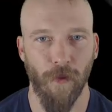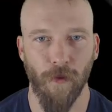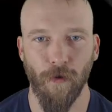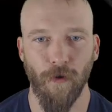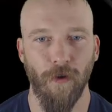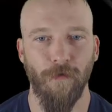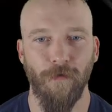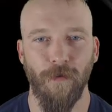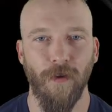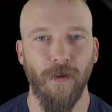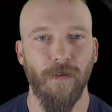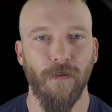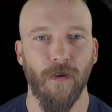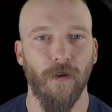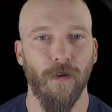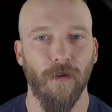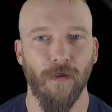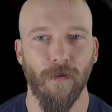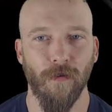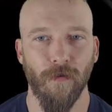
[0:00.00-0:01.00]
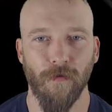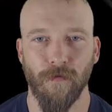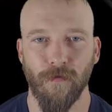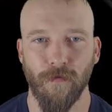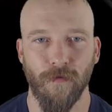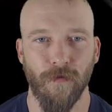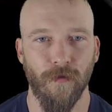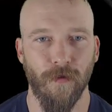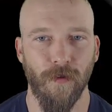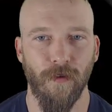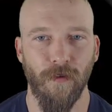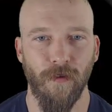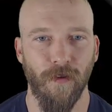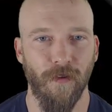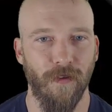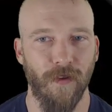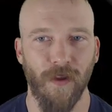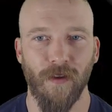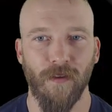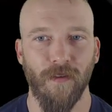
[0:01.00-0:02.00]
30 feet tall.
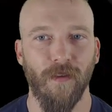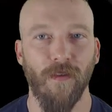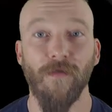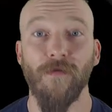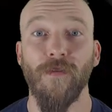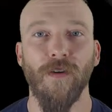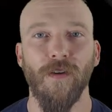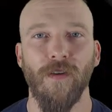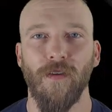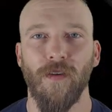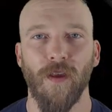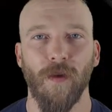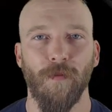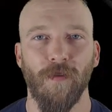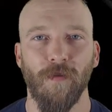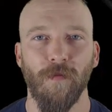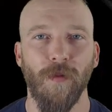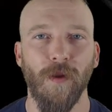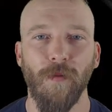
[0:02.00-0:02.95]
Detects the footsteps of